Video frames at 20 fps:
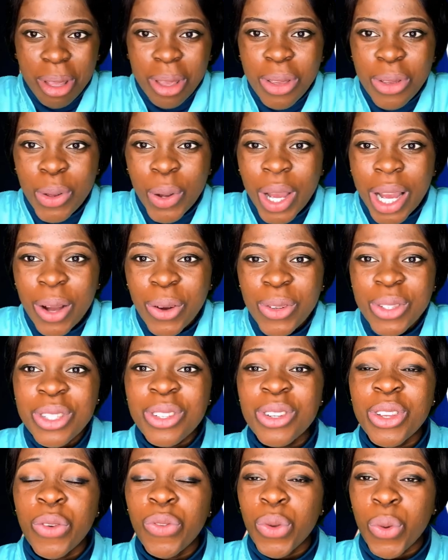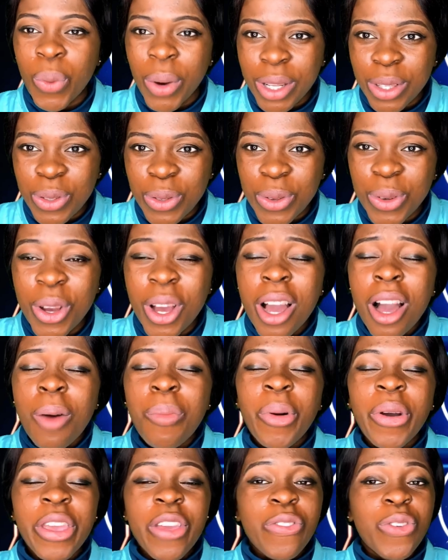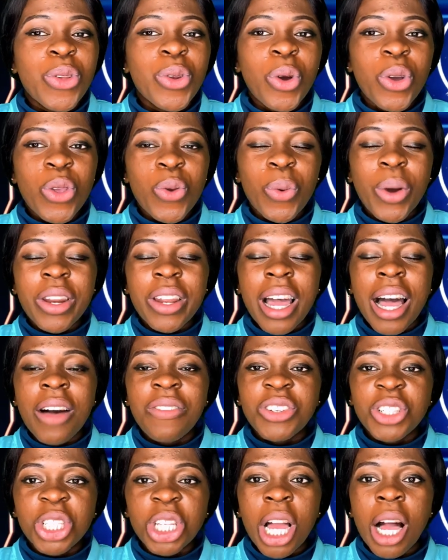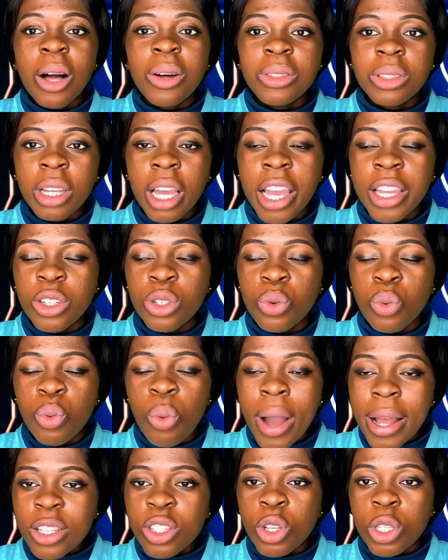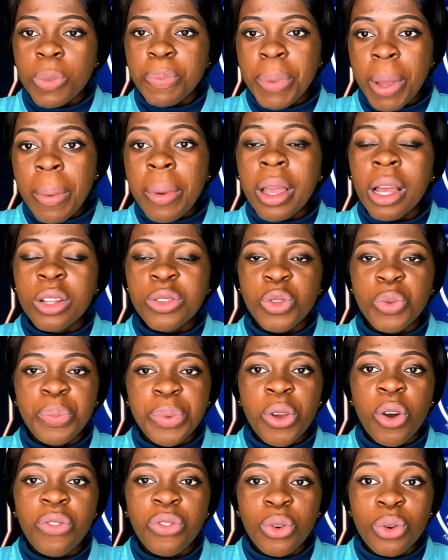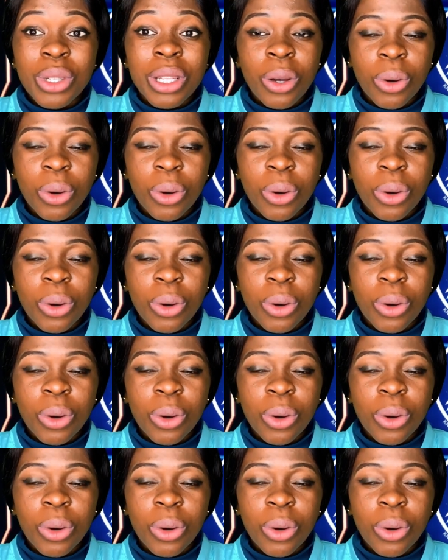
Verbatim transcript: you can continue if you want to but if you know you want to have a child and you want your sperm count to be of good